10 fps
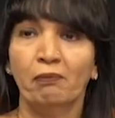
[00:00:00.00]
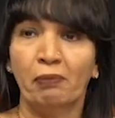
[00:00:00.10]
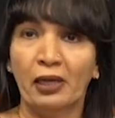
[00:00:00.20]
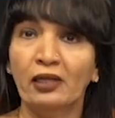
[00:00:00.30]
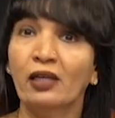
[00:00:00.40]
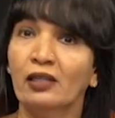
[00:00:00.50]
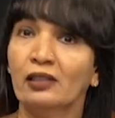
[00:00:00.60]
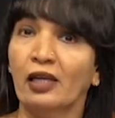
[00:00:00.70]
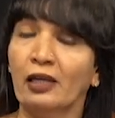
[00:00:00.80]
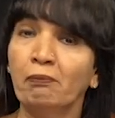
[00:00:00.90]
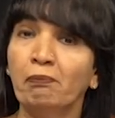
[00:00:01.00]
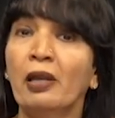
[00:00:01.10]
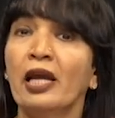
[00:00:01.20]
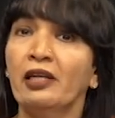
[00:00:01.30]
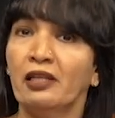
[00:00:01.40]
but the
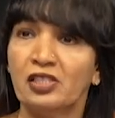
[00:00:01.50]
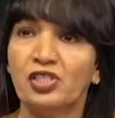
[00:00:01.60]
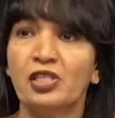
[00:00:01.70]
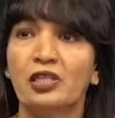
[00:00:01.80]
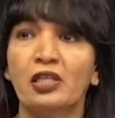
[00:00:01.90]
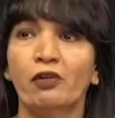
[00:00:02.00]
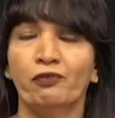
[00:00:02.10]
implied rigidity